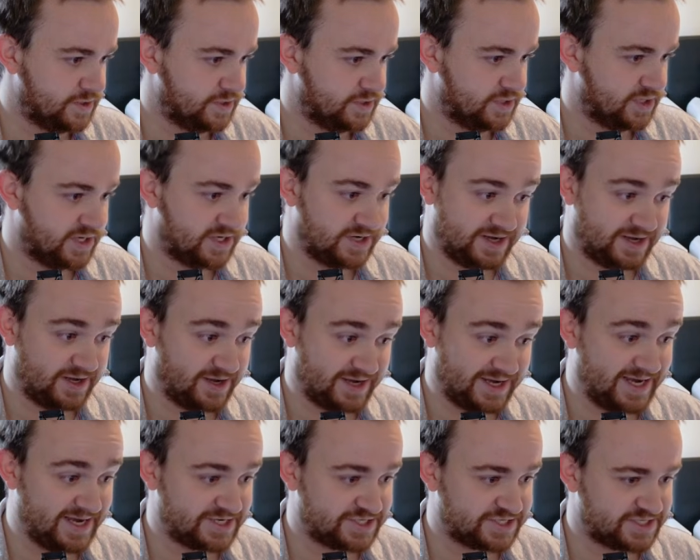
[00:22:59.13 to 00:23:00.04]
And I
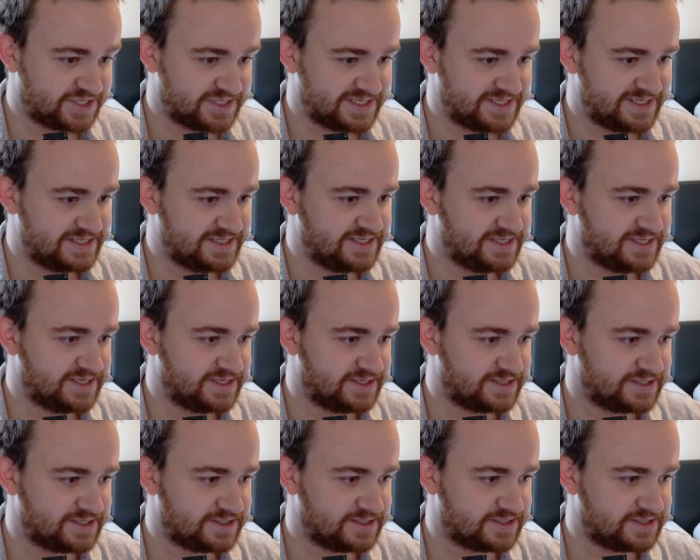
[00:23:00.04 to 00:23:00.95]
actually
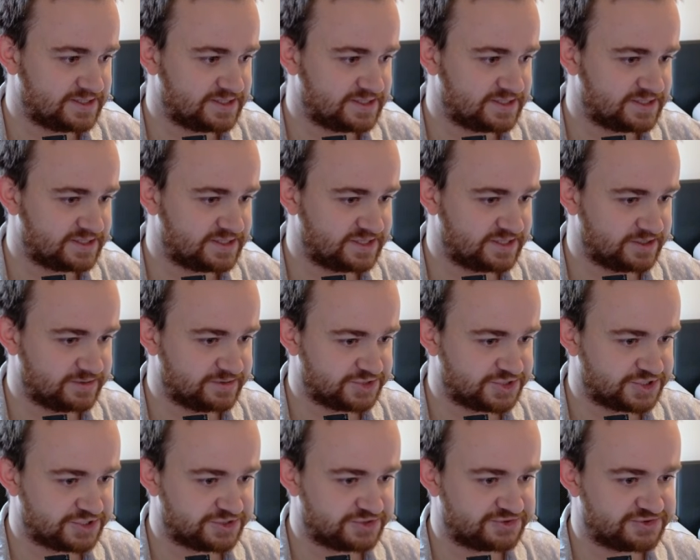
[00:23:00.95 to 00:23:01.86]
think I'm
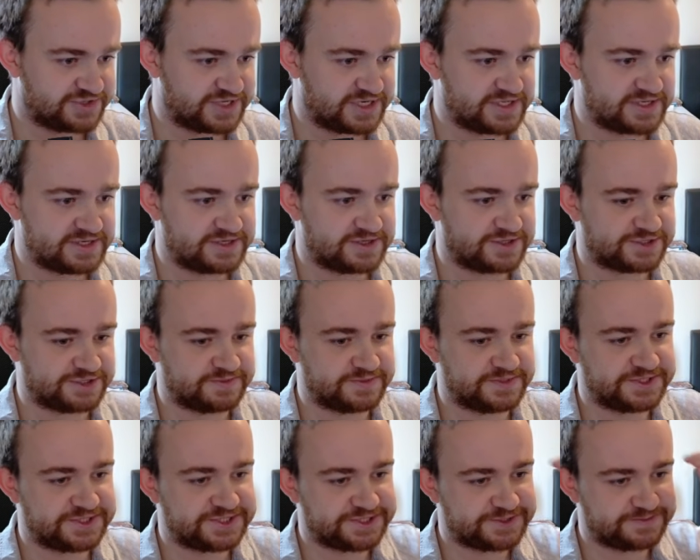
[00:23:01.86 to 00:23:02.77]
just going to Trichiliacosm
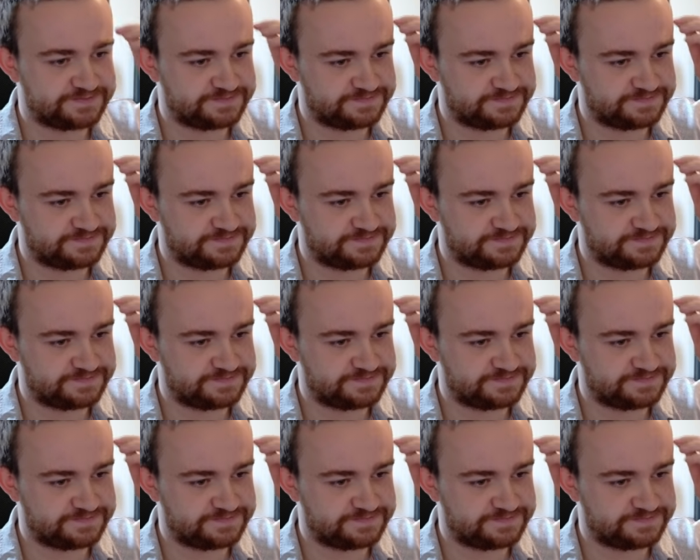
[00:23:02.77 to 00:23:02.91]
this.